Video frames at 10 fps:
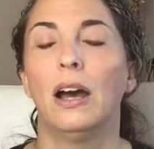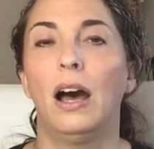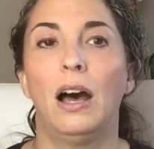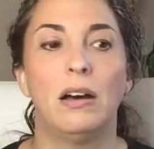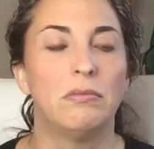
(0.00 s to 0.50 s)

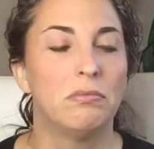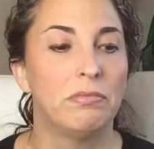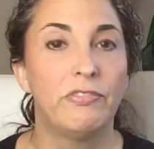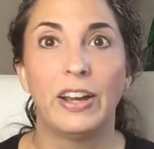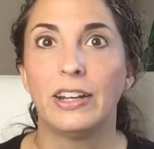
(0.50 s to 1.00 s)

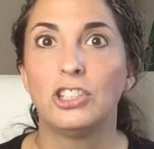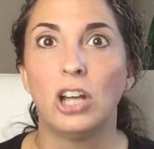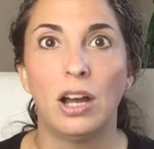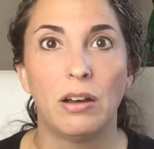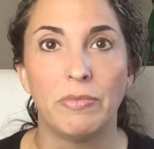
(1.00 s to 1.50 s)
find a
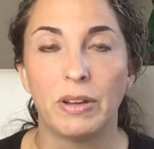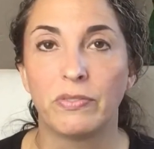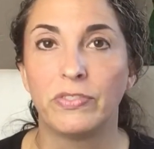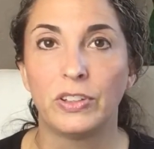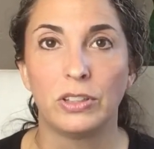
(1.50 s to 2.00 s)
job
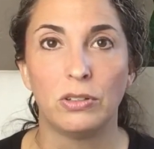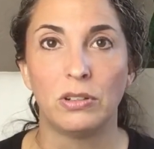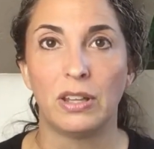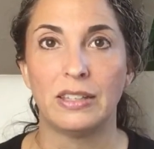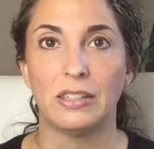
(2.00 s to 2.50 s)
that fully
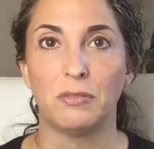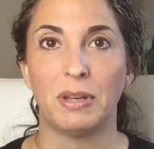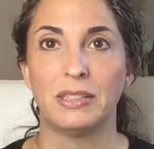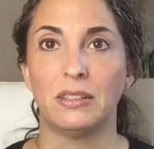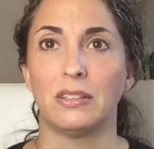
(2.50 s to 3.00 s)
utilizes
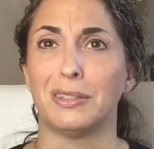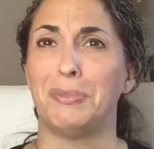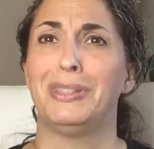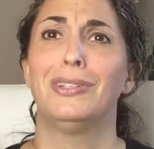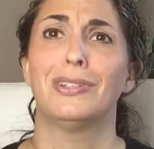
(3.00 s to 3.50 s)
my skills. I
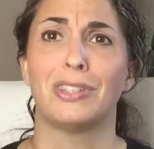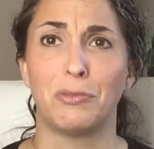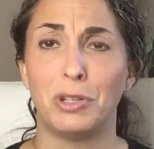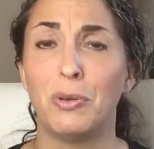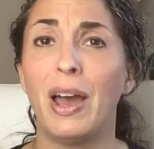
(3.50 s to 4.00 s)
mean, seriously,
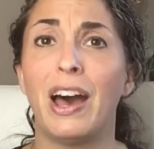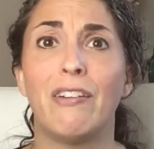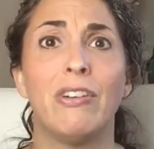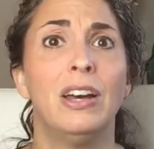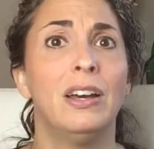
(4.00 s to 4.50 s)
when you
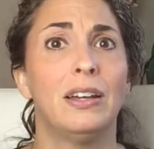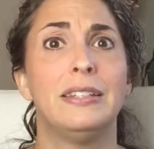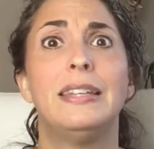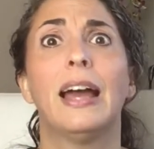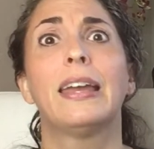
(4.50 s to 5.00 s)
have
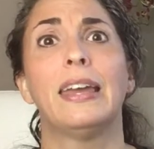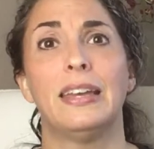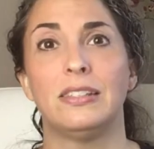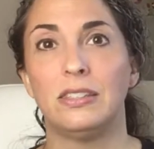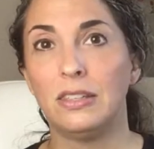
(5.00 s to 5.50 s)

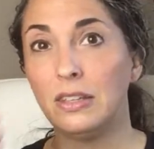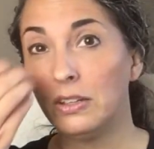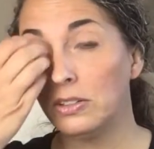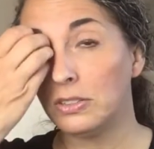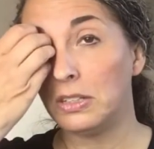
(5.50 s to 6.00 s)
decades,
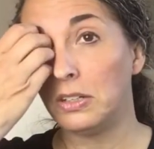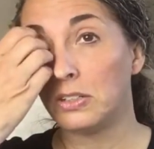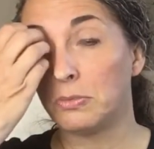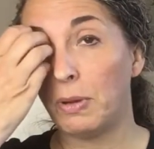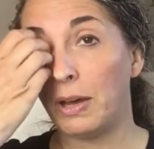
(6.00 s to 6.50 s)
years and
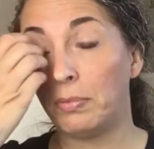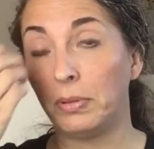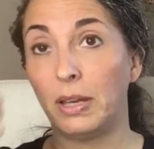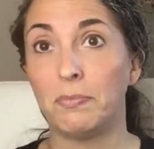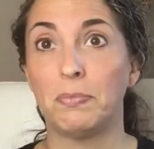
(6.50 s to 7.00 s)
years,
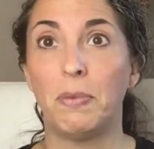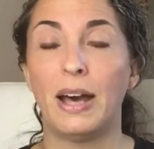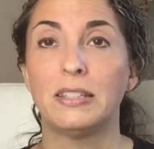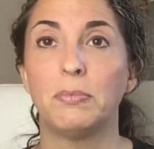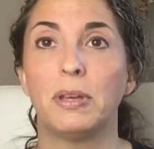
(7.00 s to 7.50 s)
possibly
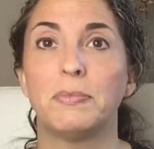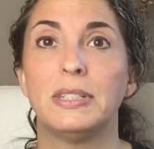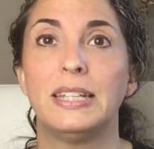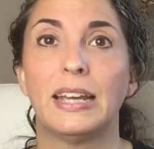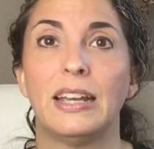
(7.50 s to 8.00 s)
up to
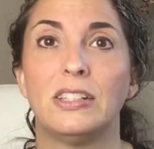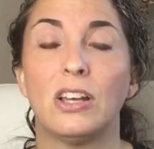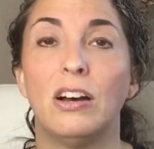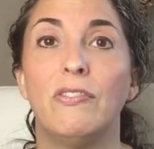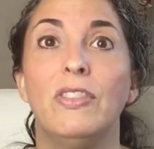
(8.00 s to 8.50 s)
decades
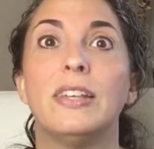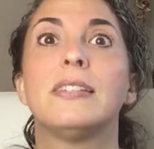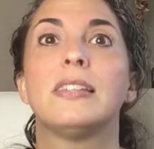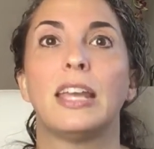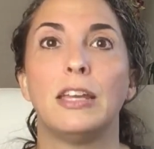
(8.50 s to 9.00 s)
of the
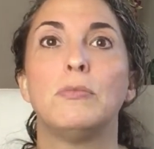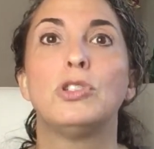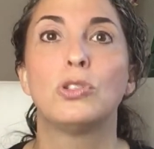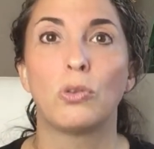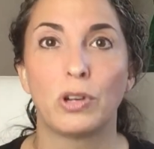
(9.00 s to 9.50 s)
same
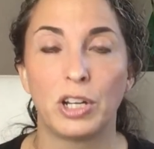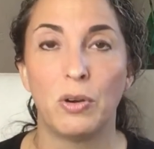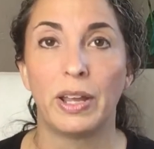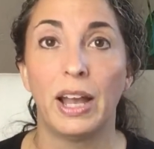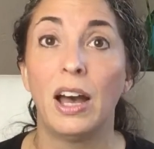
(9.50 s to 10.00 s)
story
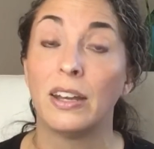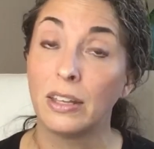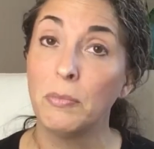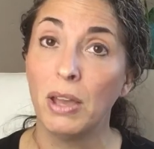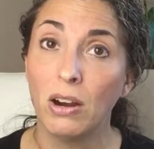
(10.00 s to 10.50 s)
going on, it
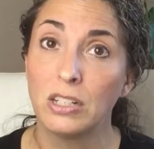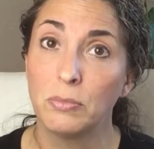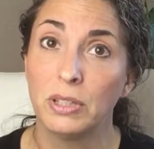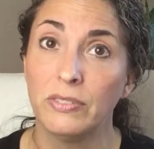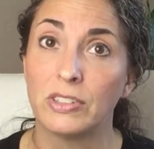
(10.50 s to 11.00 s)
can be hard to
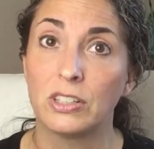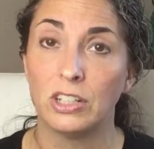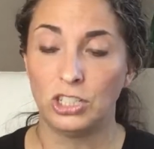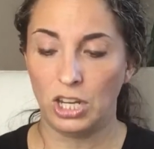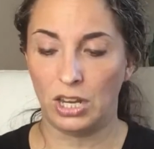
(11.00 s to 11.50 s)
believe it's going
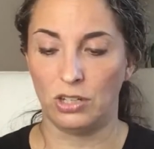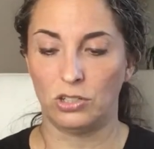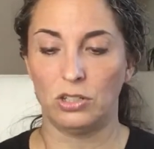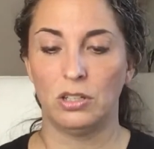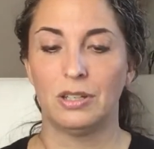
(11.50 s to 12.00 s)
to change.